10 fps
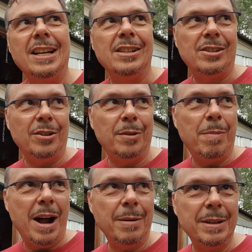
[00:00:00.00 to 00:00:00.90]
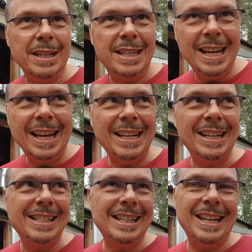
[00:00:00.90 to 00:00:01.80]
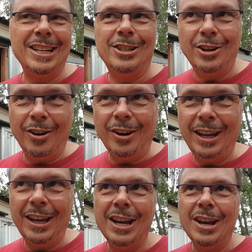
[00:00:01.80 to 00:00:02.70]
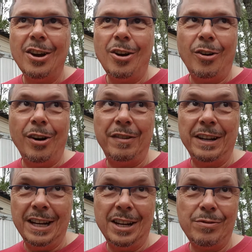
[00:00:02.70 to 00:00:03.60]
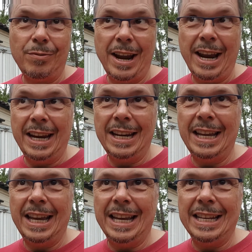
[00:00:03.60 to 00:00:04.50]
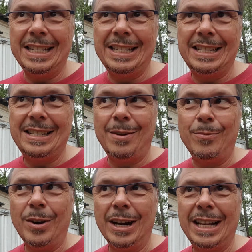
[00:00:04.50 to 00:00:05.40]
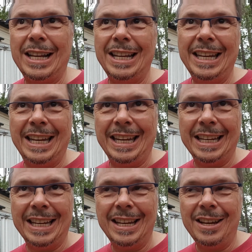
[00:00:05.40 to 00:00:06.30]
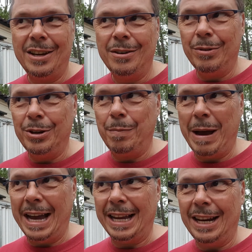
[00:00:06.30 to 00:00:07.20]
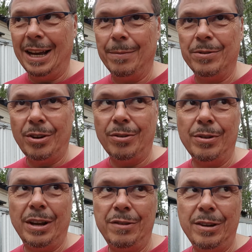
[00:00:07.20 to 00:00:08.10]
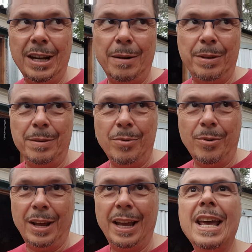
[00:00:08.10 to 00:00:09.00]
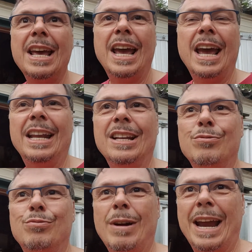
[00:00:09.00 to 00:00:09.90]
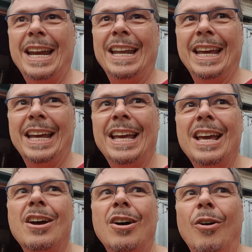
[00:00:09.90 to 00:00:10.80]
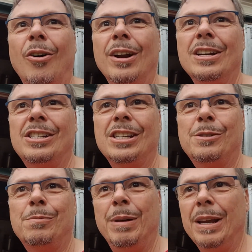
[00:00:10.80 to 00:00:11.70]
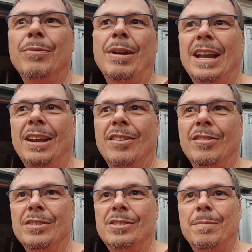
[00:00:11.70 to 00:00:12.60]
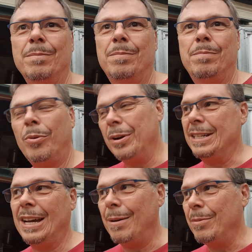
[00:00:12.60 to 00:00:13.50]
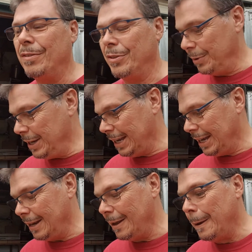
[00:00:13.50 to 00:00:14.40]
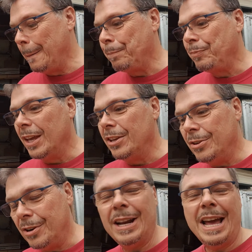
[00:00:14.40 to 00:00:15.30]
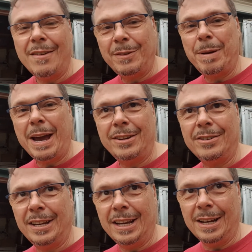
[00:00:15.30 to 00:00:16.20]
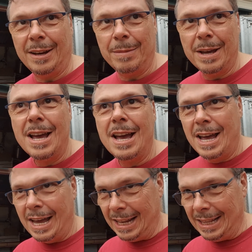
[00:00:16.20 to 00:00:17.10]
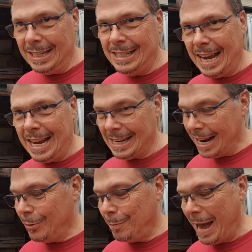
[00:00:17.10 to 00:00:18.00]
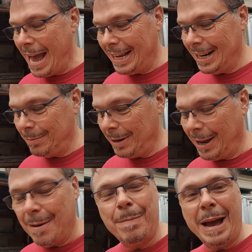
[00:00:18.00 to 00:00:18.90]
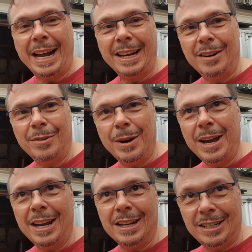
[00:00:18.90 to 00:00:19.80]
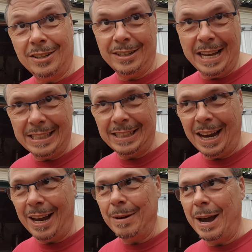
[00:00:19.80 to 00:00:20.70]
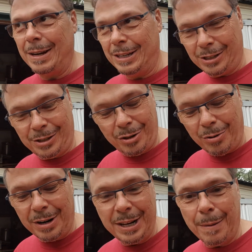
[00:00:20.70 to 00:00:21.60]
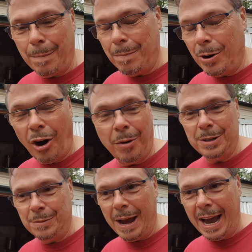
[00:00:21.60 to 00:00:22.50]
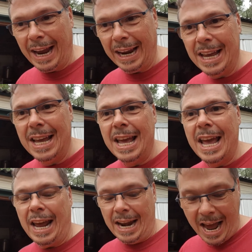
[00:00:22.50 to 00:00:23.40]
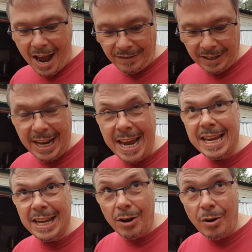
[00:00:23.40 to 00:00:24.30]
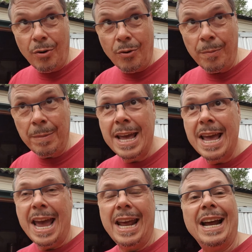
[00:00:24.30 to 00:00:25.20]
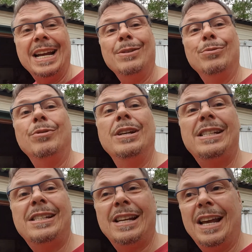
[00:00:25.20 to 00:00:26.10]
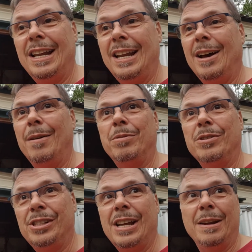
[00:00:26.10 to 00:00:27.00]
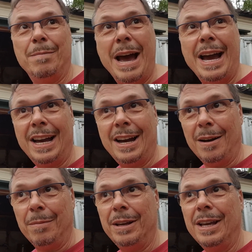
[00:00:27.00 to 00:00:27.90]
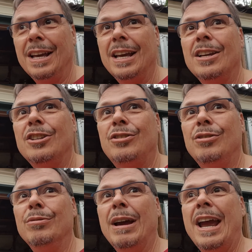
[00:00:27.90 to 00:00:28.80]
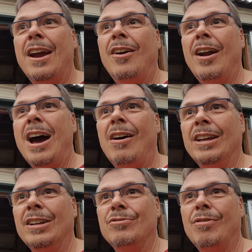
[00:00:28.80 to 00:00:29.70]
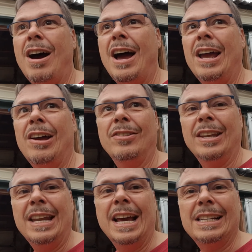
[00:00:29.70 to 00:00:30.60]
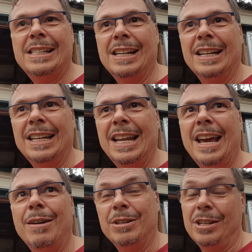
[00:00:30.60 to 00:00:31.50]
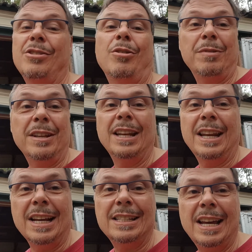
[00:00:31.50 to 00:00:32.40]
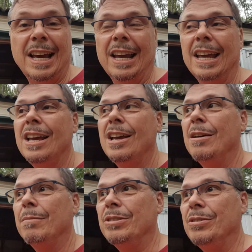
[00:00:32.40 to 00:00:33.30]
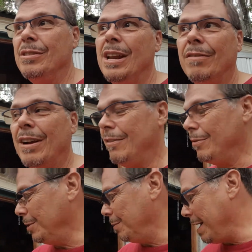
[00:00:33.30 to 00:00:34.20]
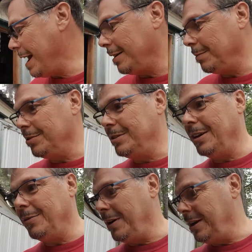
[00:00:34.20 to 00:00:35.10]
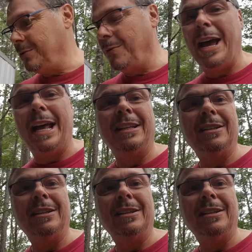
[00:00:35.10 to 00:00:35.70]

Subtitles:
So the bottom of the tent doesn't get dirty, or if it does rain, it's somewhat clean when you pack it up. So if you get up in the morning and it's raining, or it's just been raining some point in time over the weekend, you're going to have to pack your tent up. In this case, I don't pack it up like I'm packing it away until next time. I just throw it in a garbage bag, and I have to take it home and I reset it up or set it back up to air out and dry on the next sunny day, which is hopefully the next day. But you never ever want to pack up your tent while it's wet.